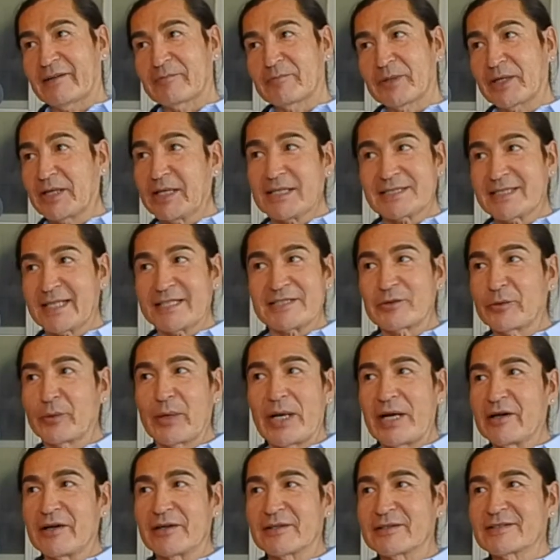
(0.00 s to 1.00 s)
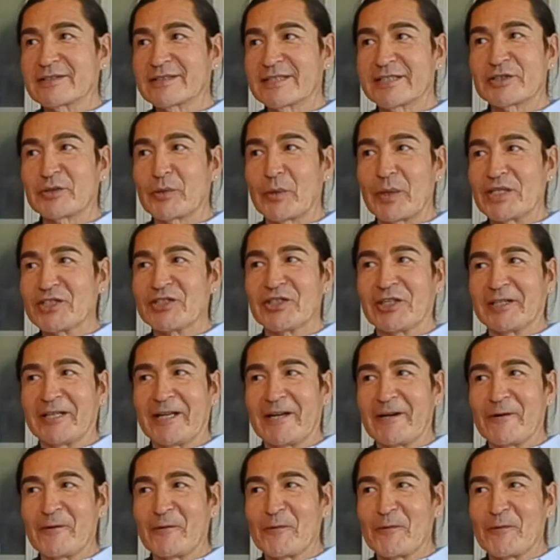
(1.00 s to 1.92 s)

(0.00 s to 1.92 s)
because that's a rare situation now.